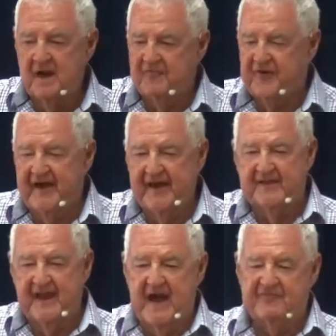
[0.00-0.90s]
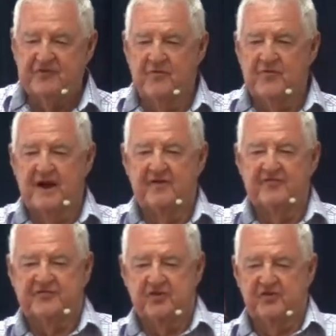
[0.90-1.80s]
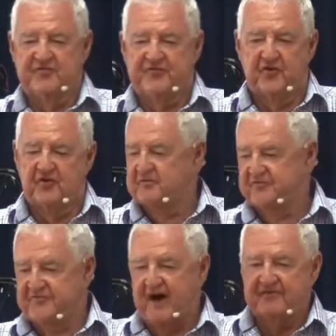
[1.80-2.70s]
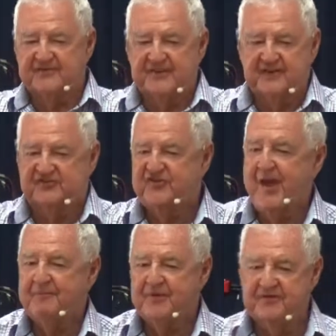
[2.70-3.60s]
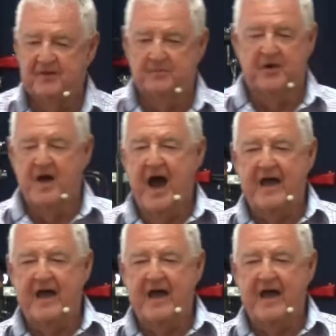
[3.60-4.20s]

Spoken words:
I find out that after I read two or four, five or six chapters of the book,